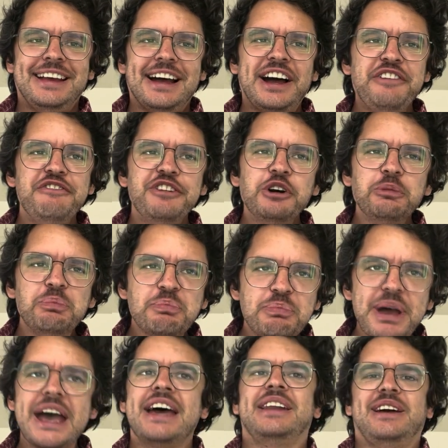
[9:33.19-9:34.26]
I felt
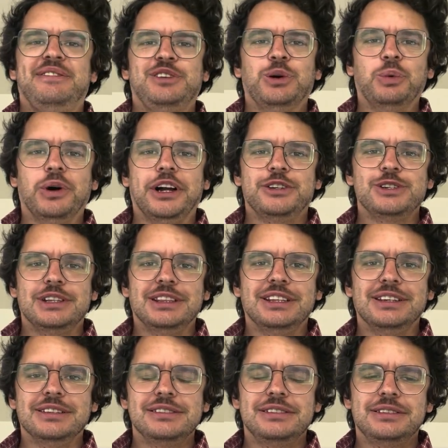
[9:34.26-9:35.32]
bad after watching
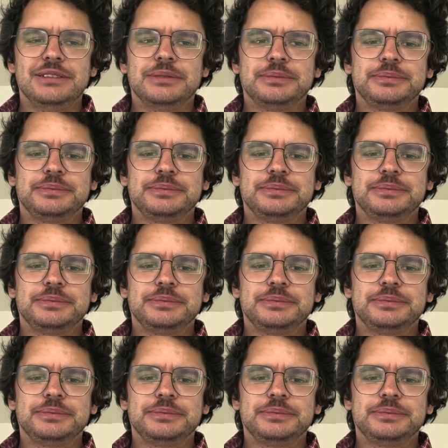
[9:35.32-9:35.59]
this.